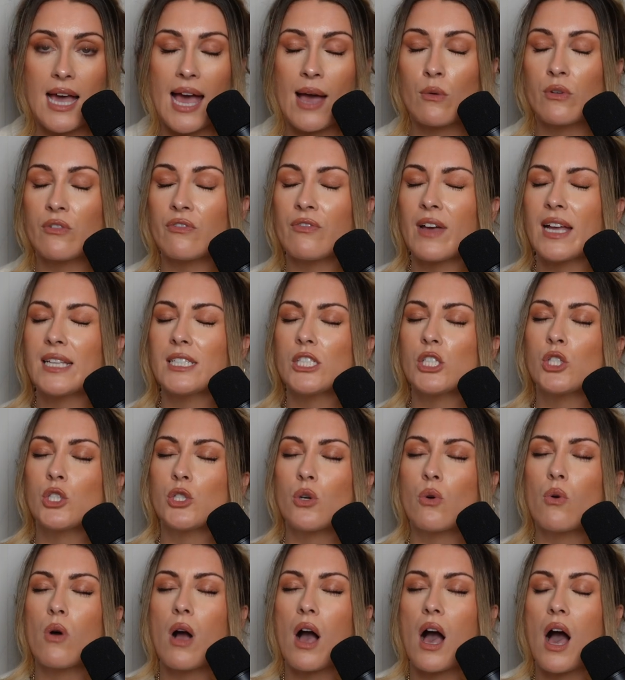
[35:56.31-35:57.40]
I would find it
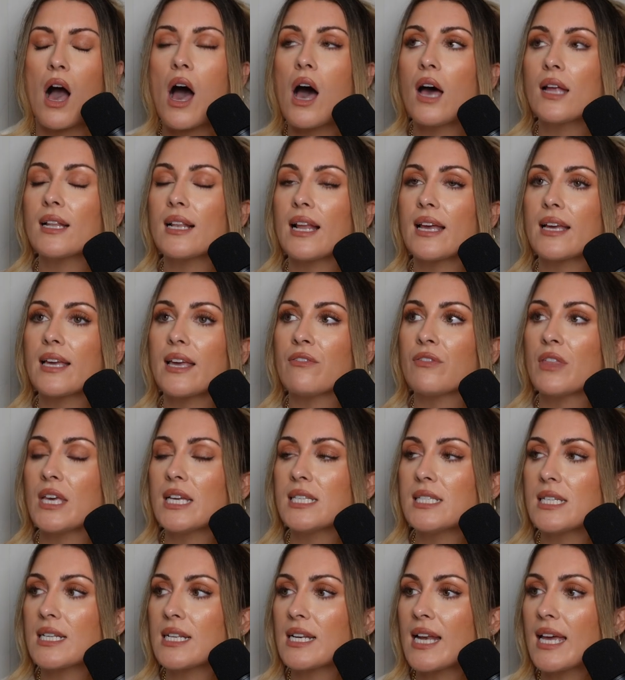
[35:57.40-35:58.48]
so hard, like if they
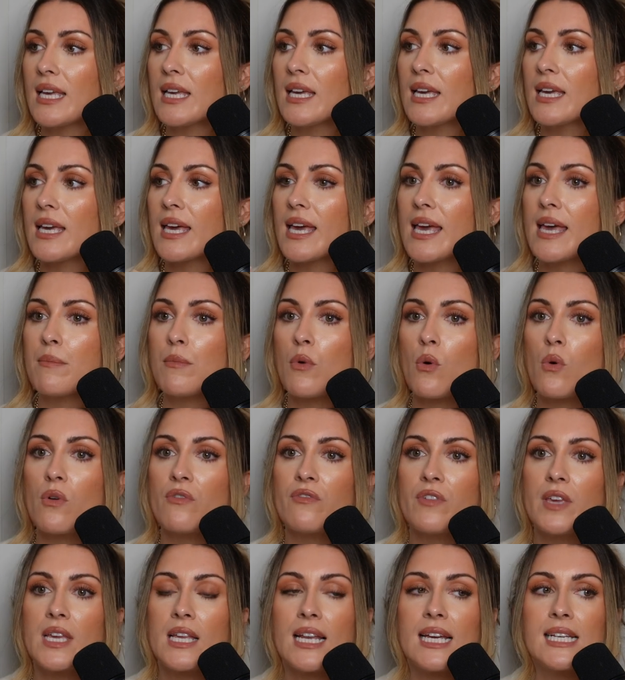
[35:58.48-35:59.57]
didn't like him or if
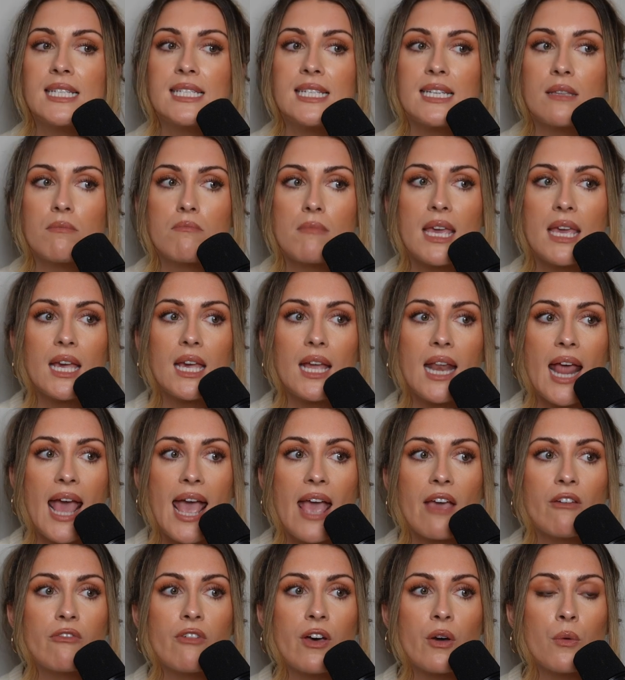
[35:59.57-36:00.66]
he like didn't an
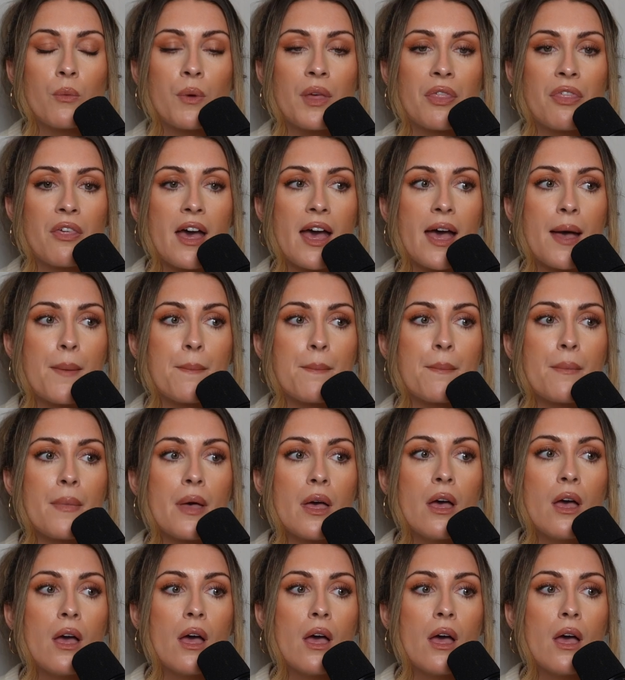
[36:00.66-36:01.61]
effort with them.